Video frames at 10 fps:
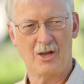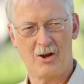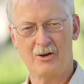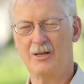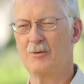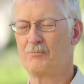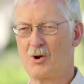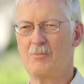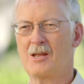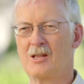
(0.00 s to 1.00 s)
area
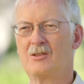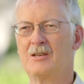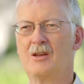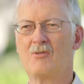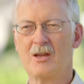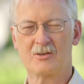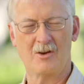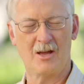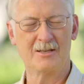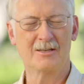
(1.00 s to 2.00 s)
Burbank and Glendale
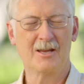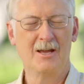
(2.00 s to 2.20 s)
restaurants